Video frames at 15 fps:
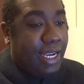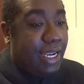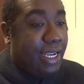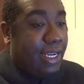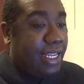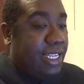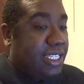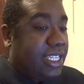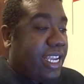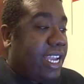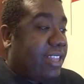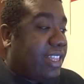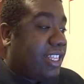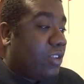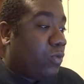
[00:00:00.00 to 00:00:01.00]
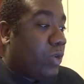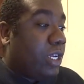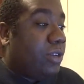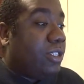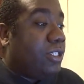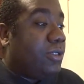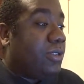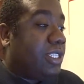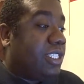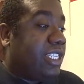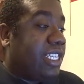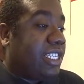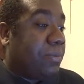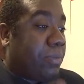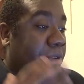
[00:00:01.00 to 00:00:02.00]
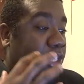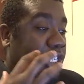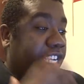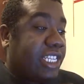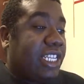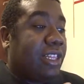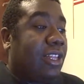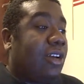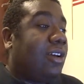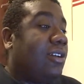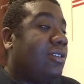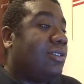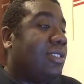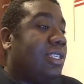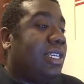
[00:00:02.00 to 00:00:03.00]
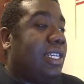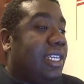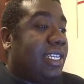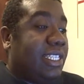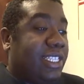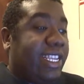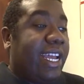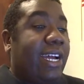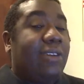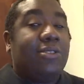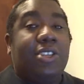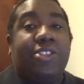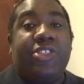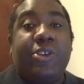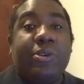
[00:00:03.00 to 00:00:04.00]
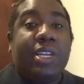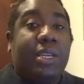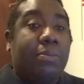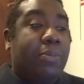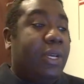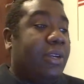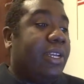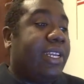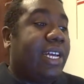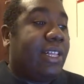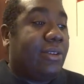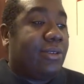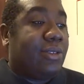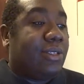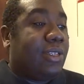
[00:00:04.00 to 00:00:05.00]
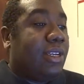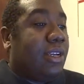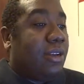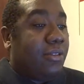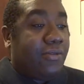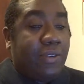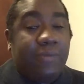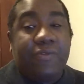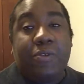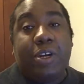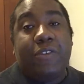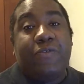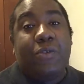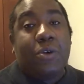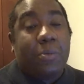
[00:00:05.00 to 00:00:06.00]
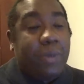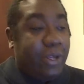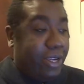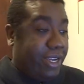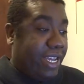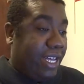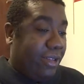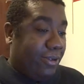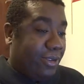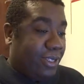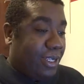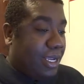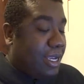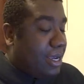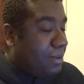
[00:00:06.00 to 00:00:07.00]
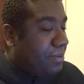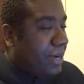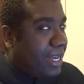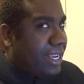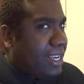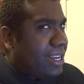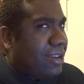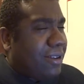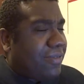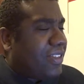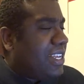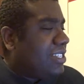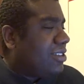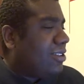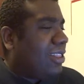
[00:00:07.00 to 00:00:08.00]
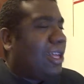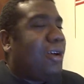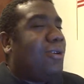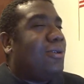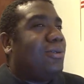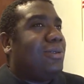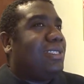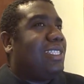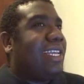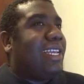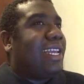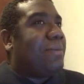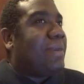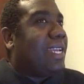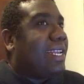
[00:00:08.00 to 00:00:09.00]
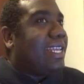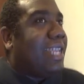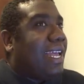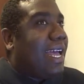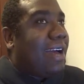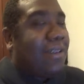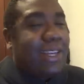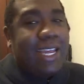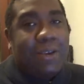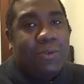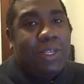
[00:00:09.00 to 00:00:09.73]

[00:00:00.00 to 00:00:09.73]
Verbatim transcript: and he's saying that the real news is that the projected loss is down to thirty billion dollars from forty-four billion dollars. But you know, if these are loans, then I mean, how can